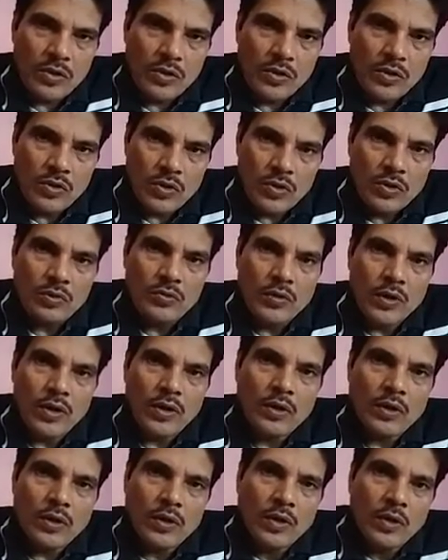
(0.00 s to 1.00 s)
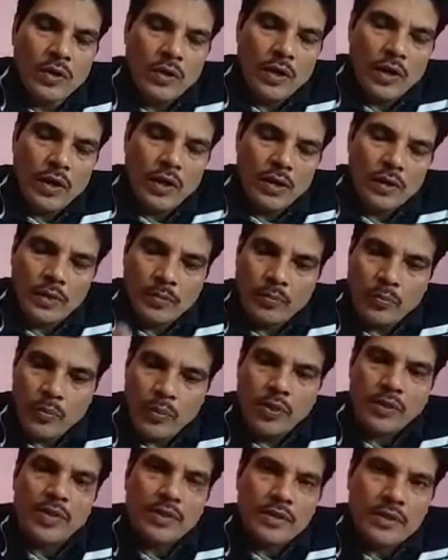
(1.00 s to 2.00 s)
You are at the
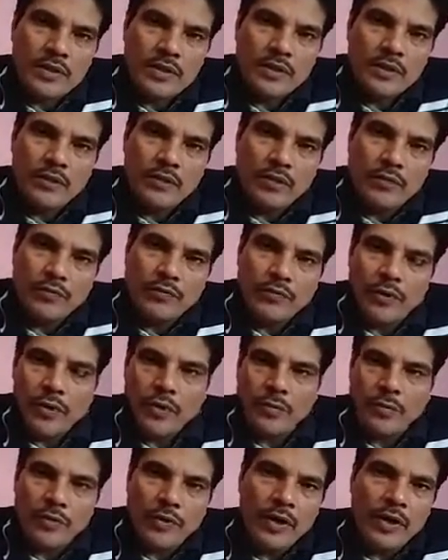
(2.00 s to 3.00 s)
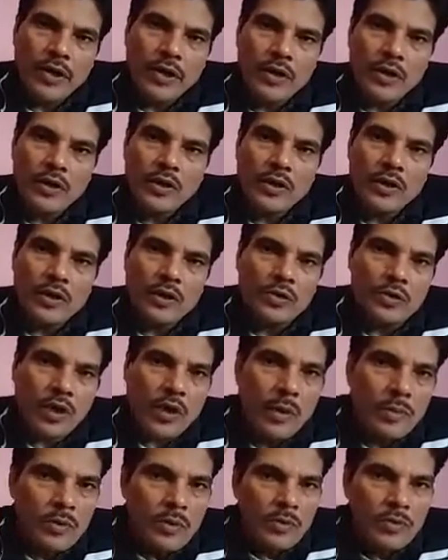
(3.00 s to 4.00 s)
point from where you
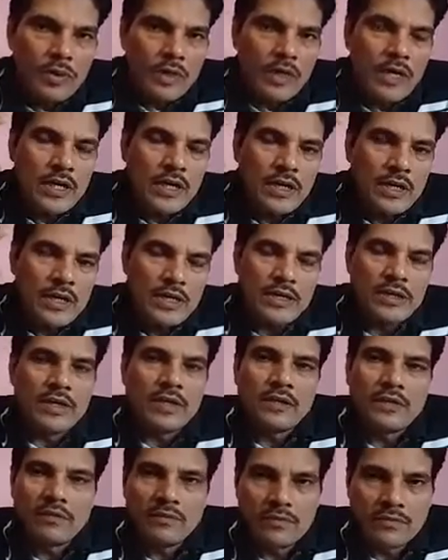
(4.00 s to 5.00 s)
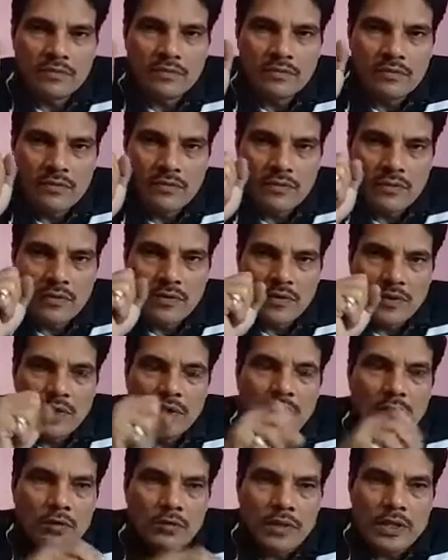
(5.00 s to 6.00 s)
have to take decision
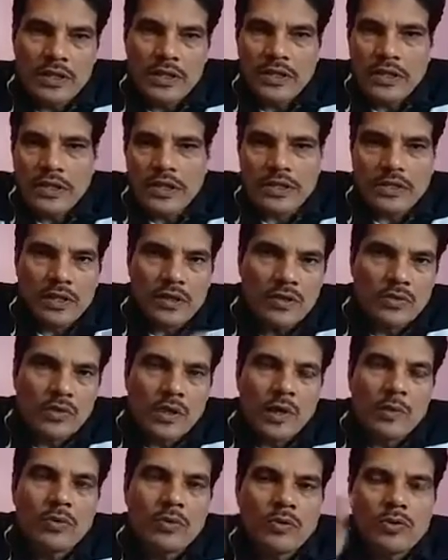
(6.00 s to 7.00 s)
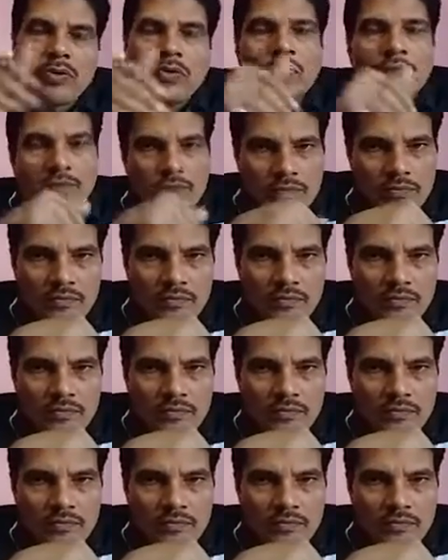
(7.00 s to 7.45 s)
in which direction you have to go.